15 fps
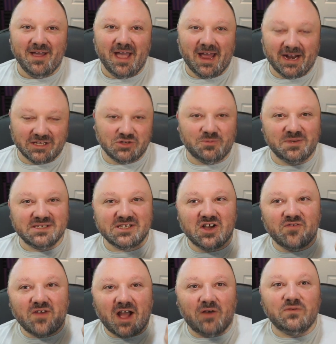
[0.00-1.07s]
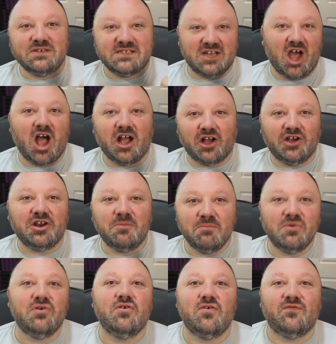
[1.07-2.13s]
And I told myself I was not going to
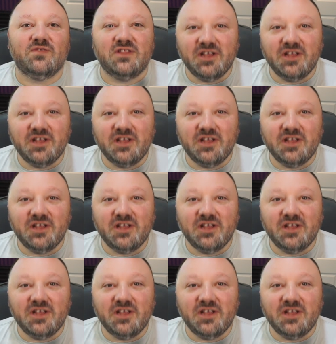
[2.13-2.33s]
move